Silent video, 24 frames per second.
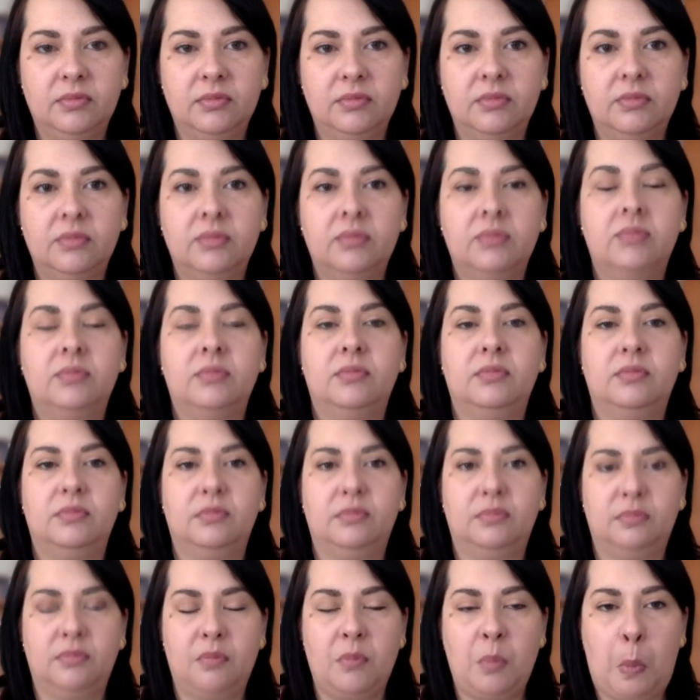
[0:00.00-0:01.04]

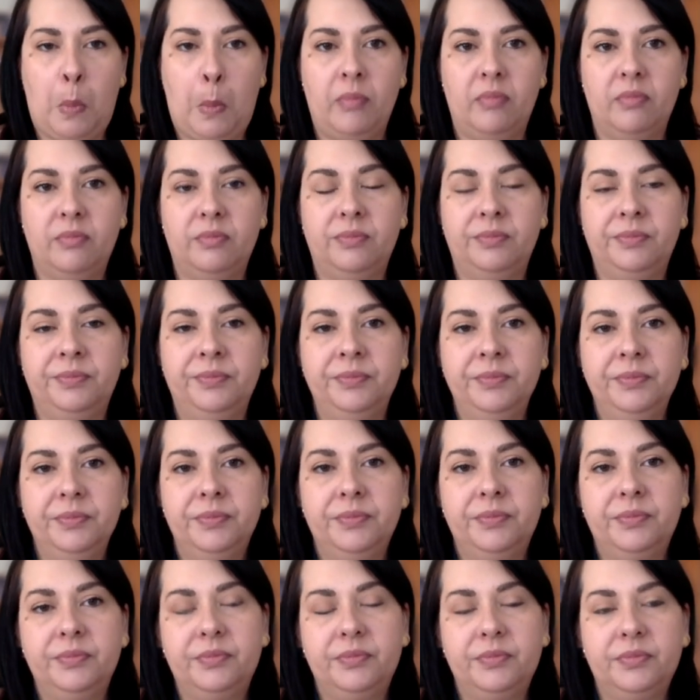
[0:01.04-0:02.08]

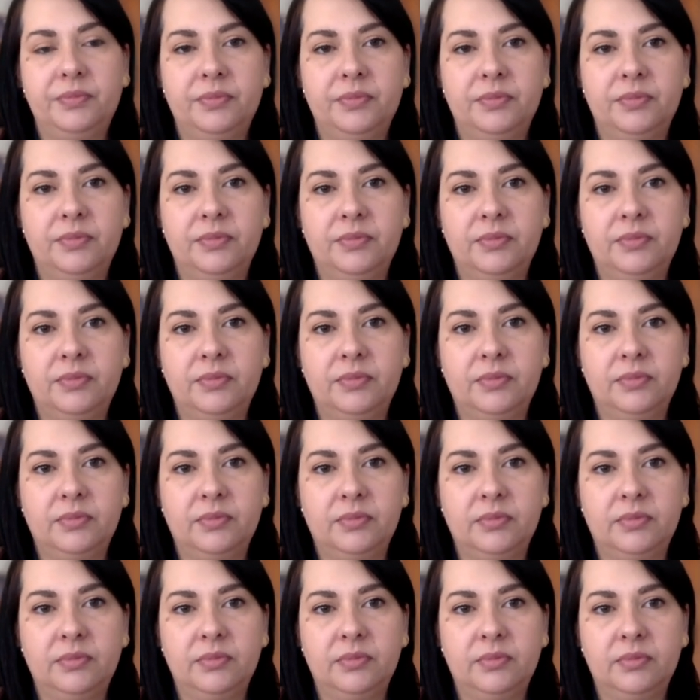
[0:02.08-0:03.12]

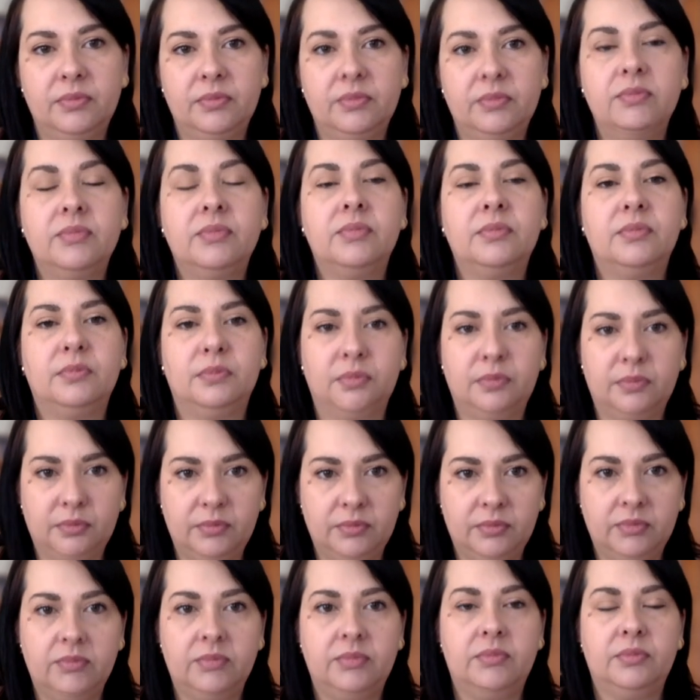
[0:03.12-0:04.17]

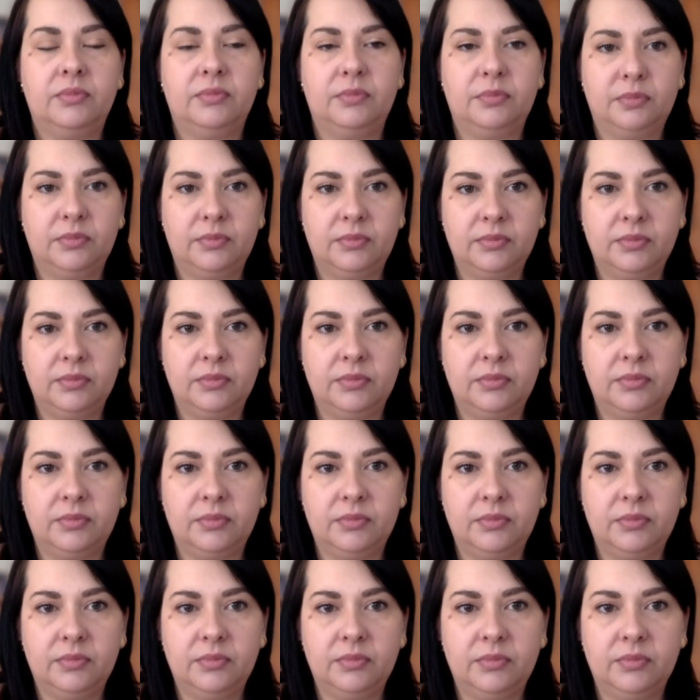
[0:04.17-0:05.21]

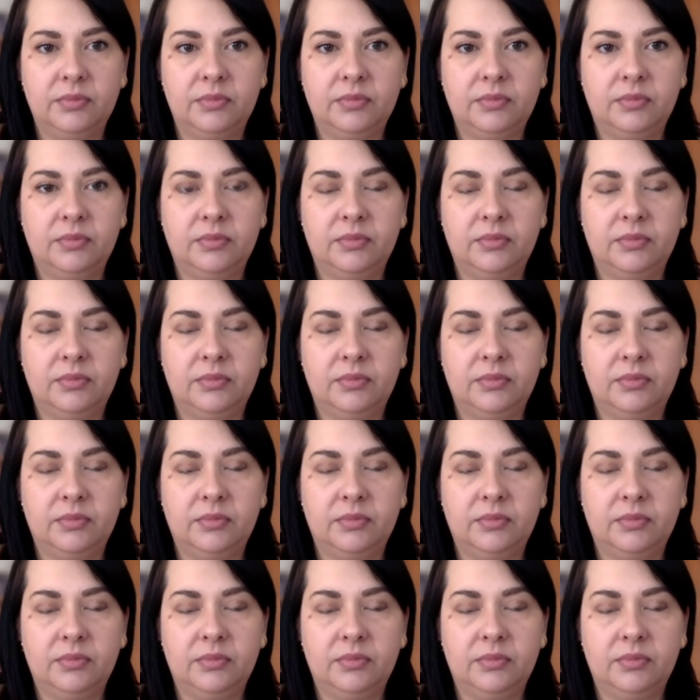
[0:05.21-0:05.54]
(silent)